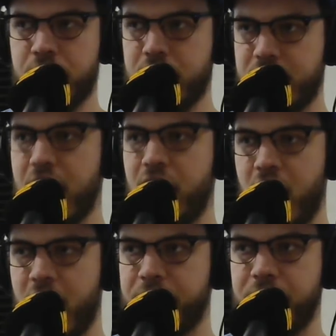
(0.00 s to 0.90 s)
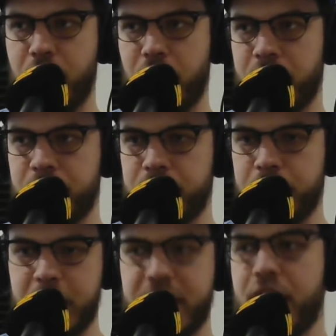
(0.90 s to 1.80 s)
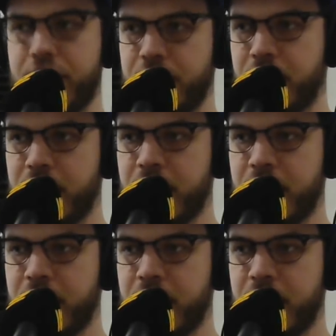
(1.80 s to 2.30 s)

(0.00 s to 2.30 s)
sell off your potential